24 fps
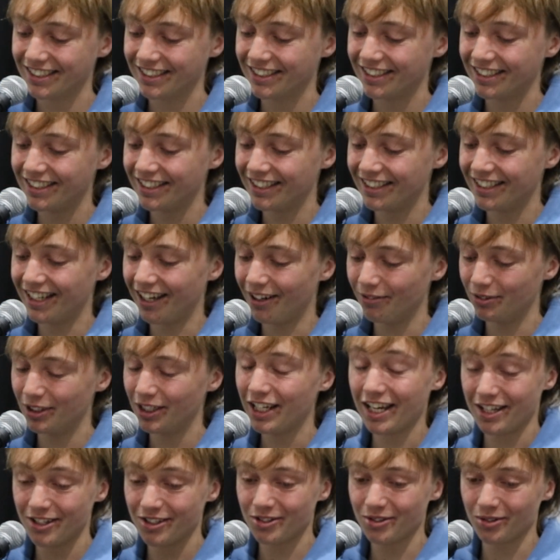
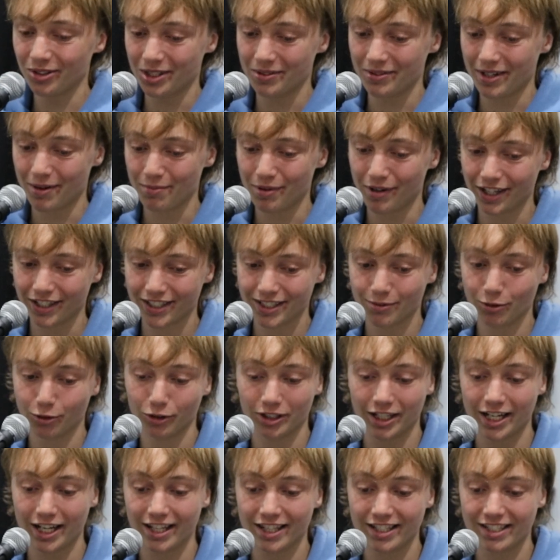you talked about
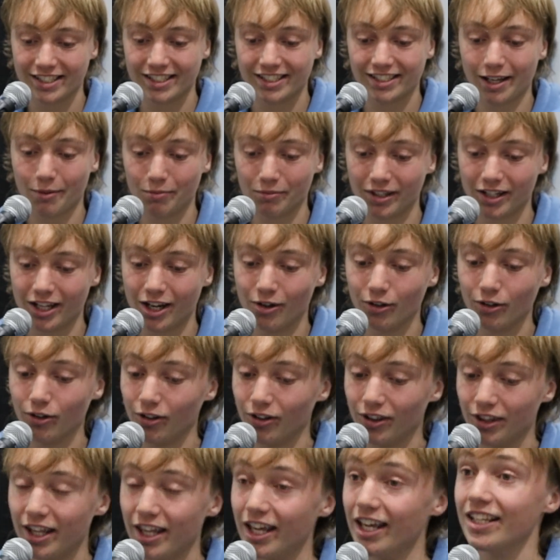basketball and how there's something going
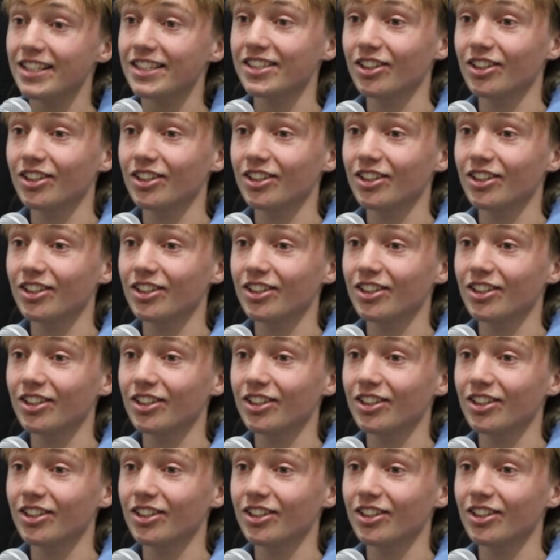on there.